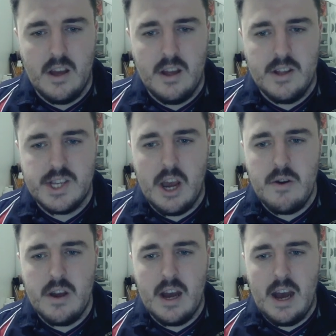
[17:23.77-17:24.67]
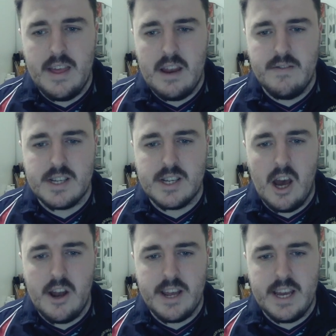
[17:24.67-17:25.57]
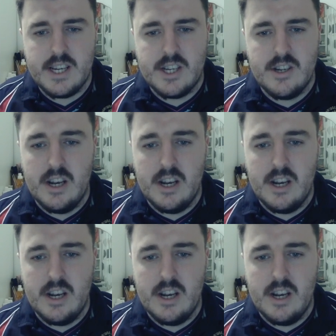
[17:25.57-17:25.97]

So at the end of his turn, he's